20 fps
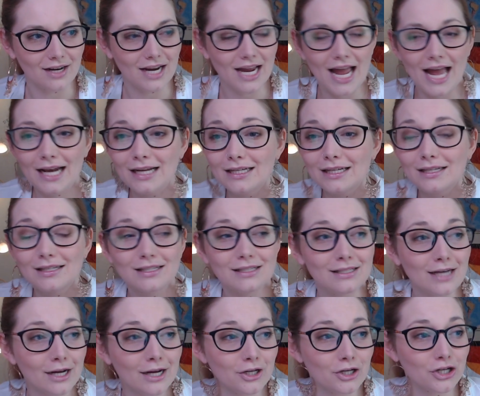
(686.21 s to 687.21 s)
And it is
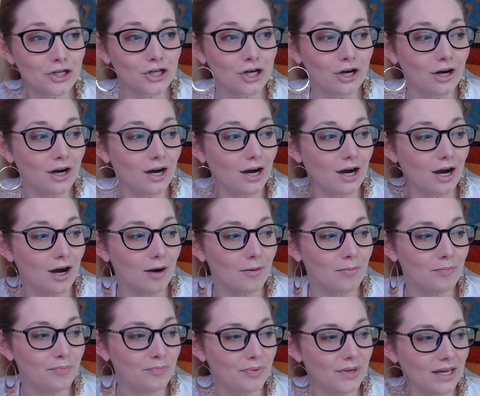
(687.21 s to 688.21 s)
such a
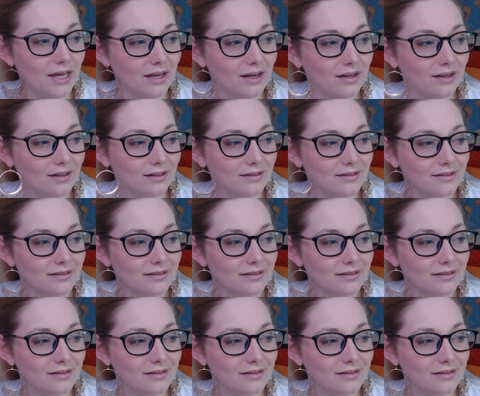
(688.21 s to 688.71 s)
big